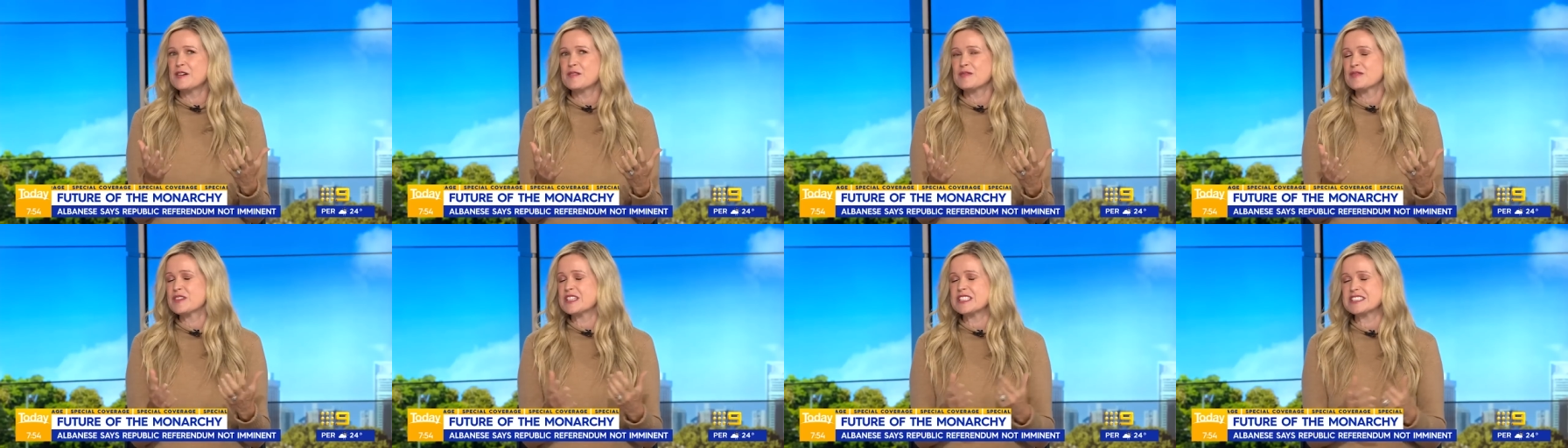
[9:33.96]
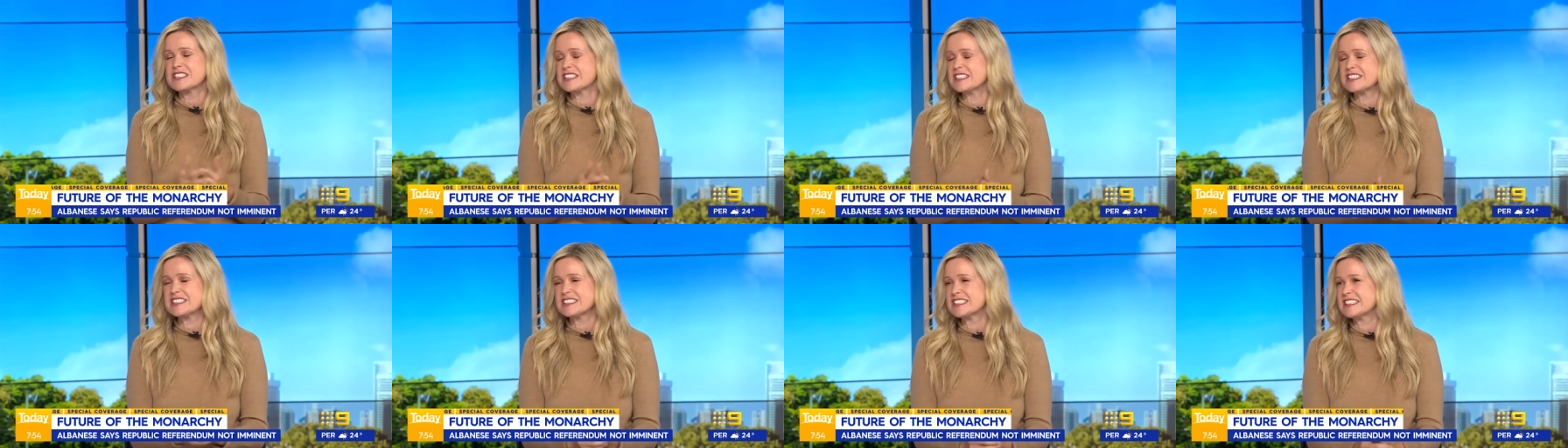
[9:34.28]

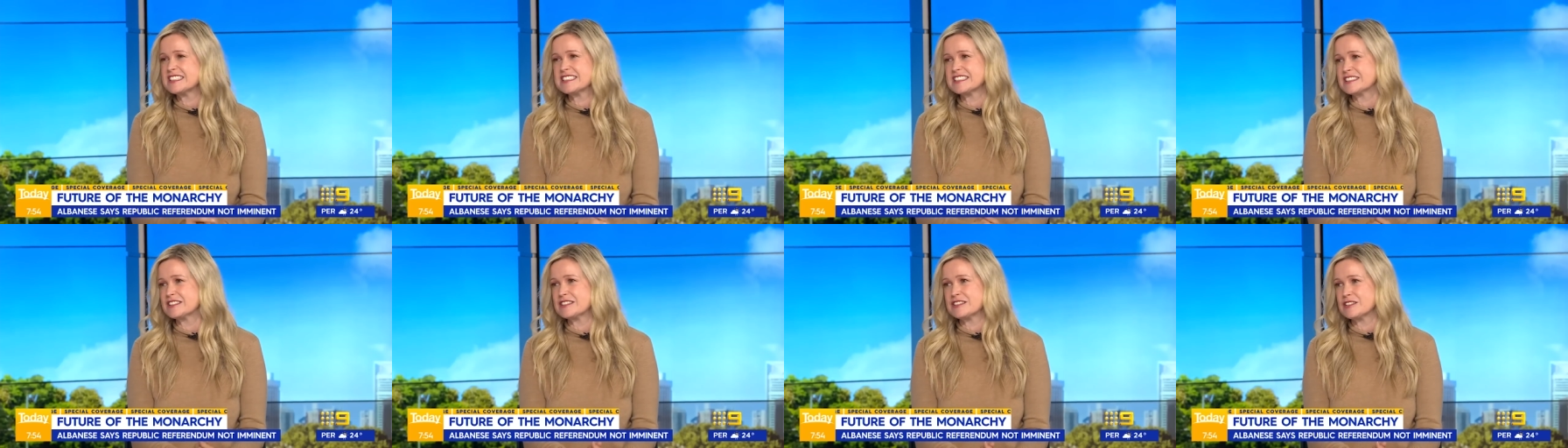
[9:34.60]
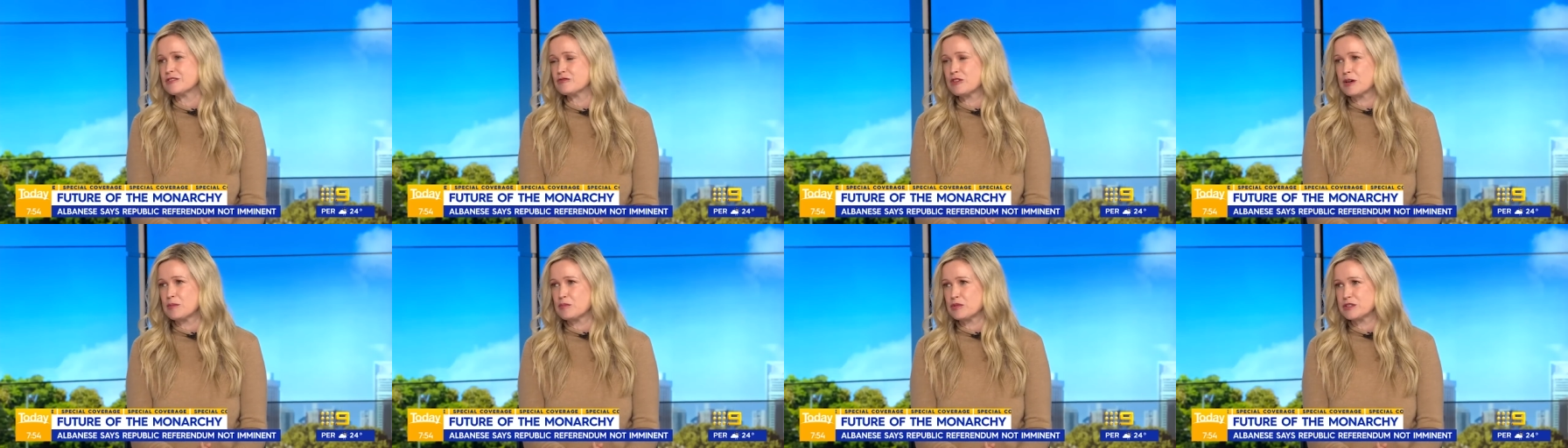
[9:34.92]
this, this isn't
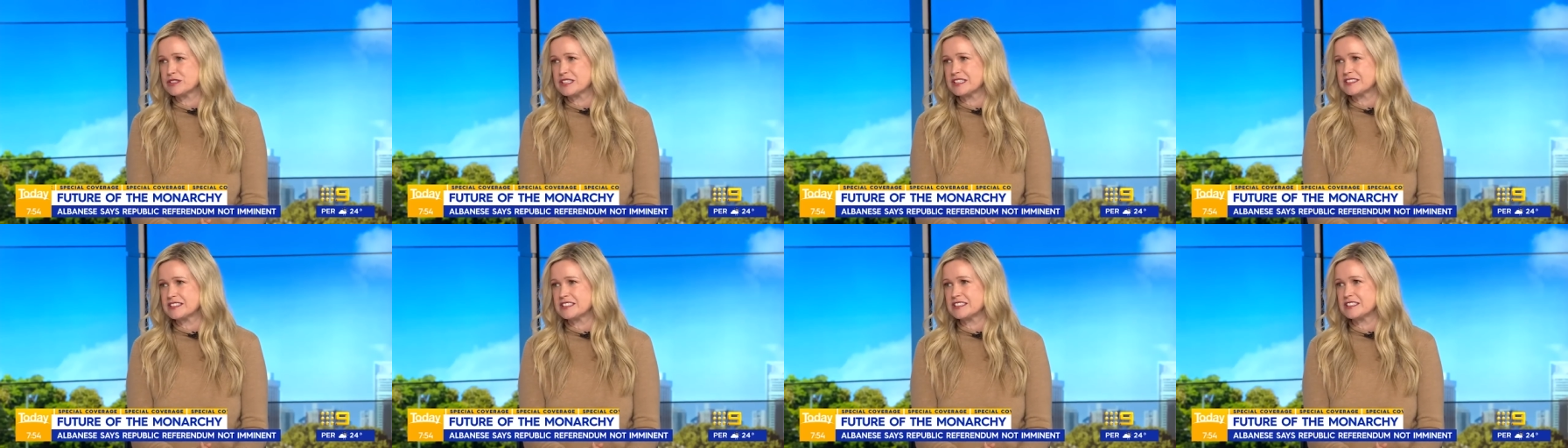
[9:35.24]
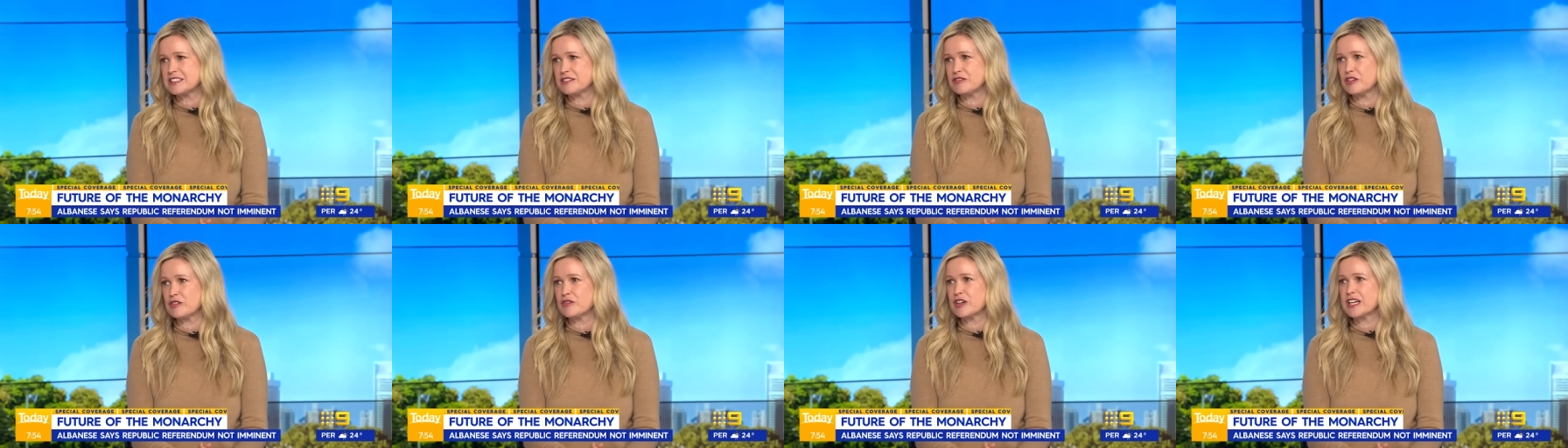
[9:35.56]

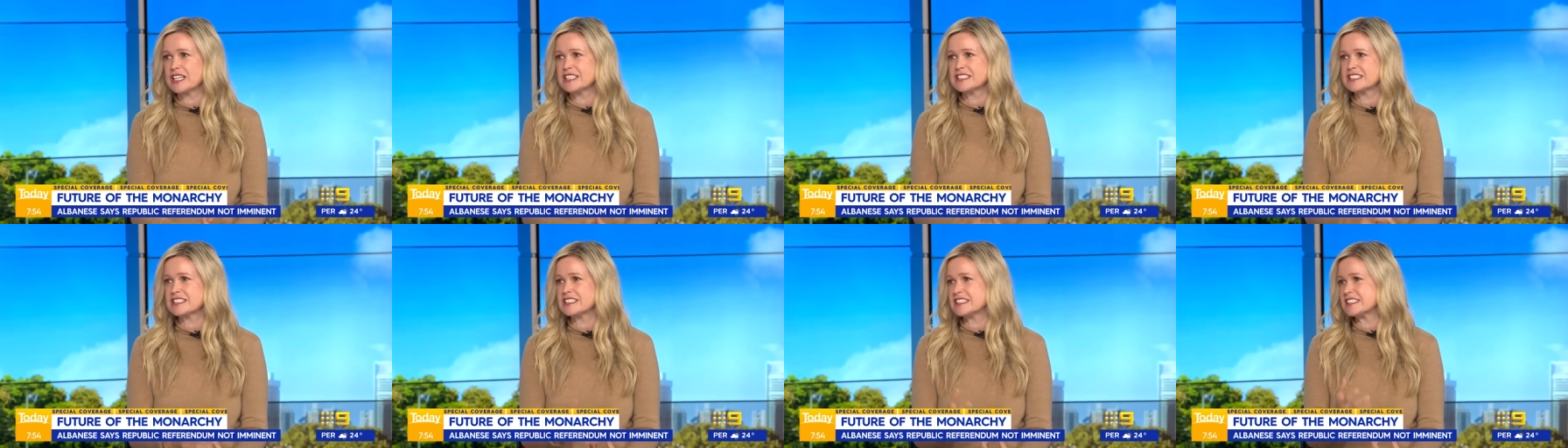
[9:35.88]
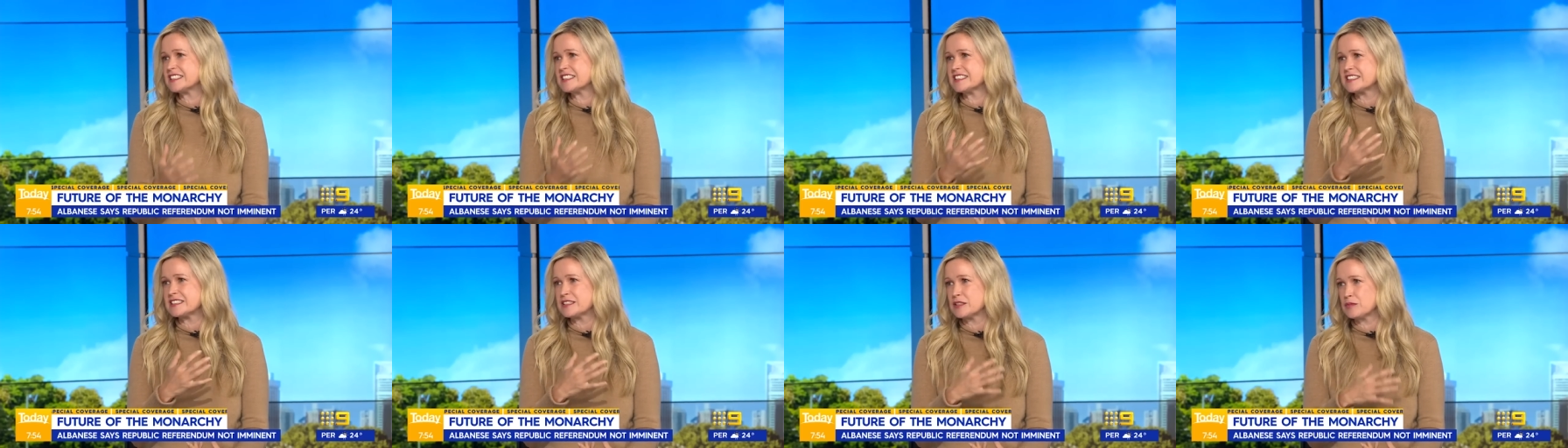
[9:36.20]
representative of us,
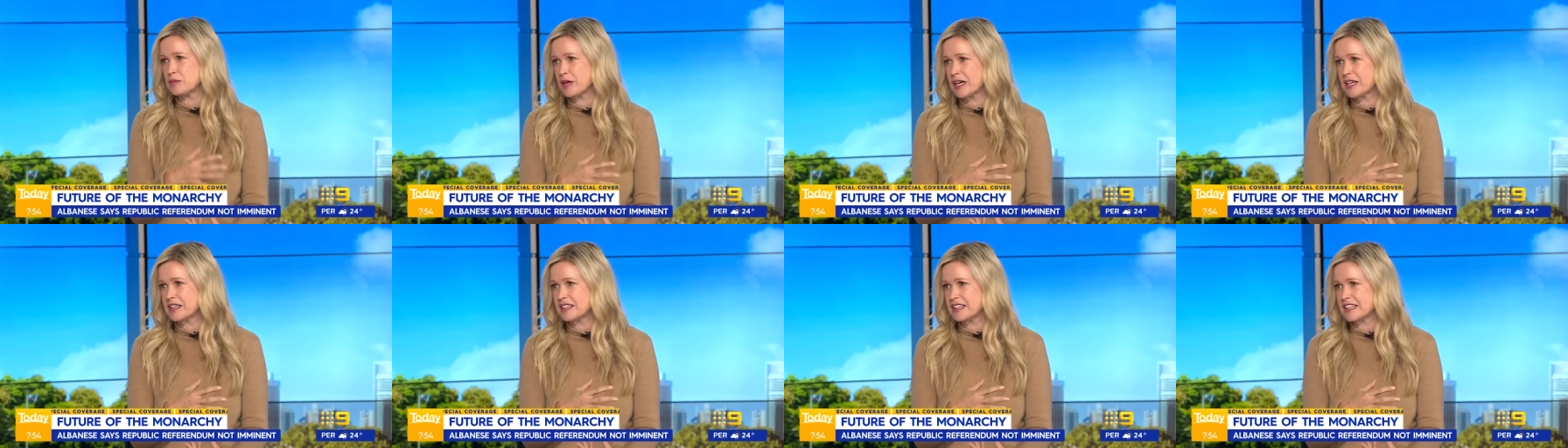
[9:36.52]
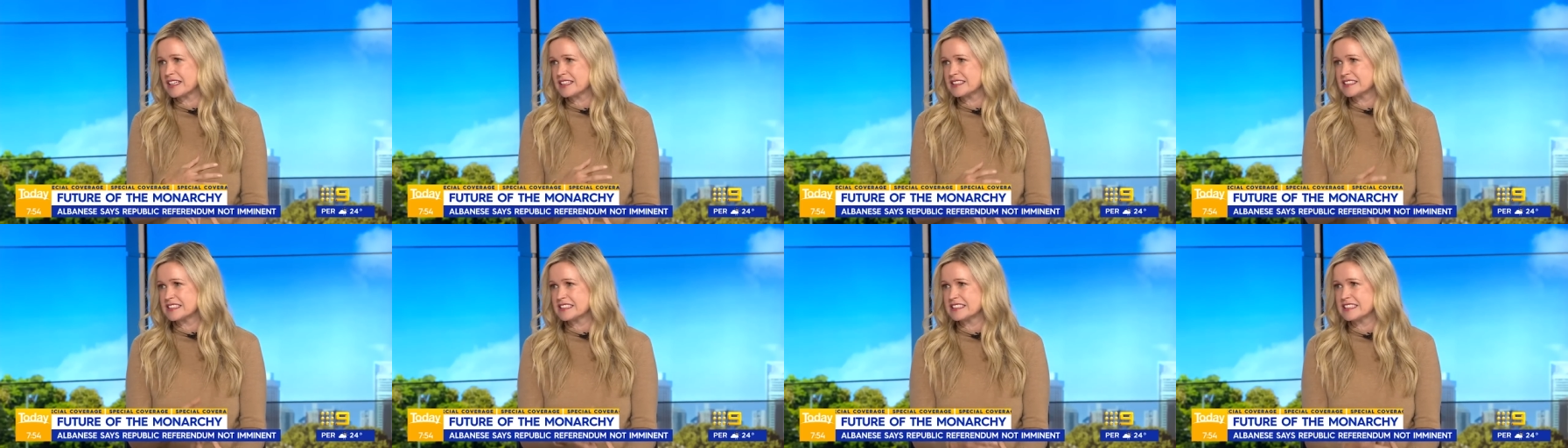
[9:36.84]
this isn't about
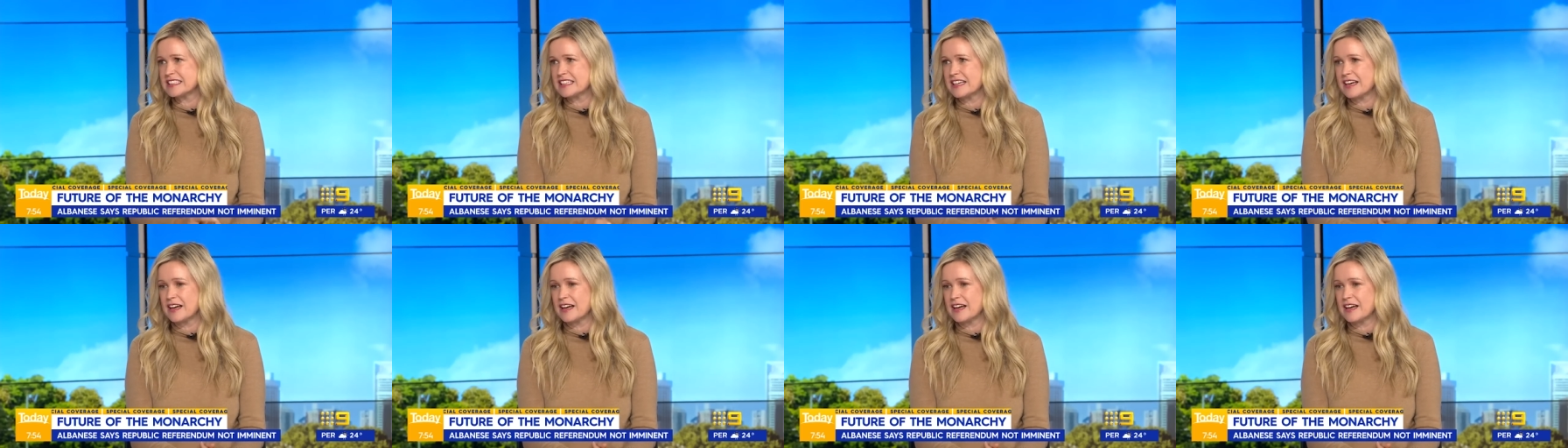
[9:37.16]
us,